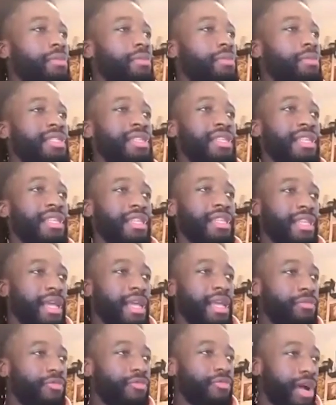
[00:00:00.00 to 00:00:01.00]
seeing
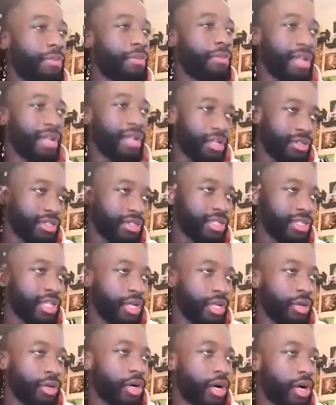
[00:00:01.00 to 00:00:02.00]
them rap and like you said, they're
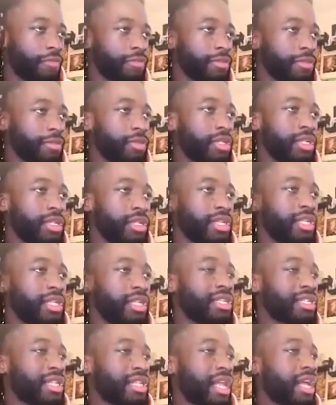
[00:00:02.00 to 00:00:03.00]
not comfortable in it.
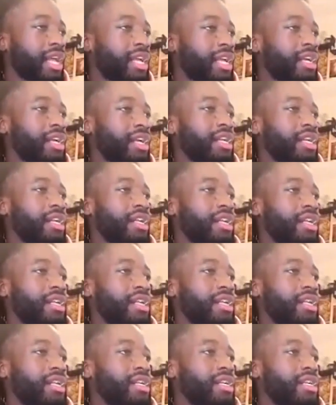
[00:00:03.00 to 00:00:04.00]
It's like
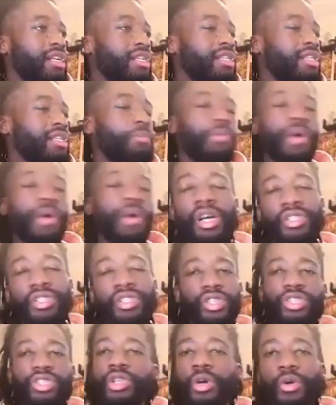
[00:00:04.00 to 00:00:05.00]
the bars
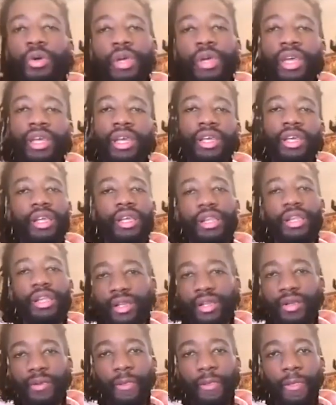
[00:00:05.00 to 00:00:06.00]
just don't hit.
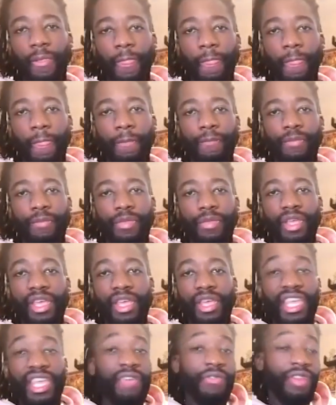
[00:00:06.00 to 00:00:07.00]

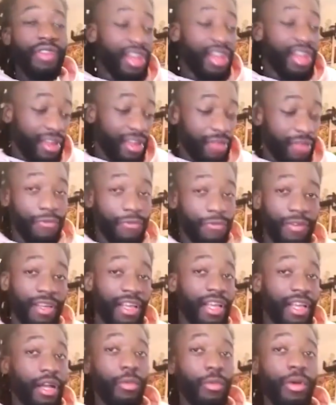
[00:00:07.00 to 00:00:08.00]
Even yeah. if
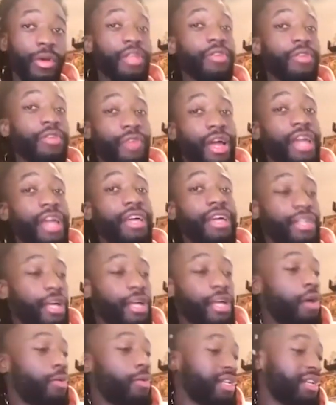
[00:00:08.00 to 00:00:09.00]
when you write it
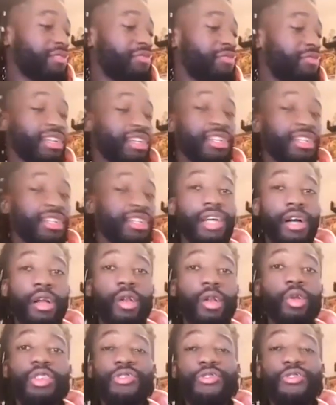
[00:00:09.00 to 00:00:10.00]
down, when you've written it down,
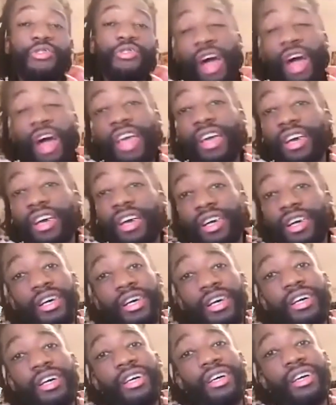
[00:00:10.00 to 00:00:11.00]
it looks fire.
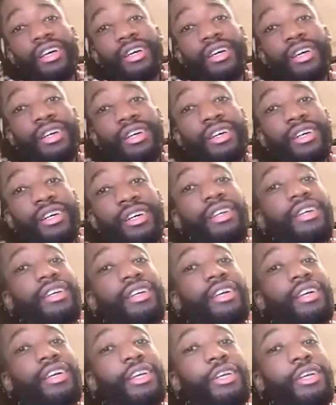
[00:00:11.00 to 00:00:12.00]

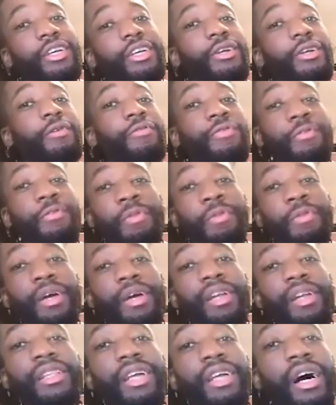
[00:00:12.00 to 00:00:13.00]
You know, for maybe
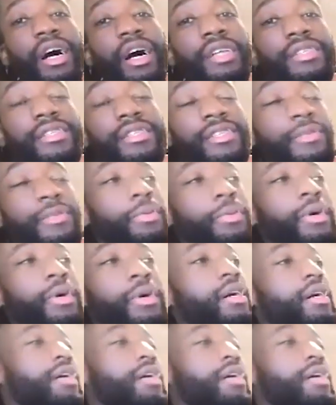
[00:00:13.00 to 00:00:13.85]
another artist, but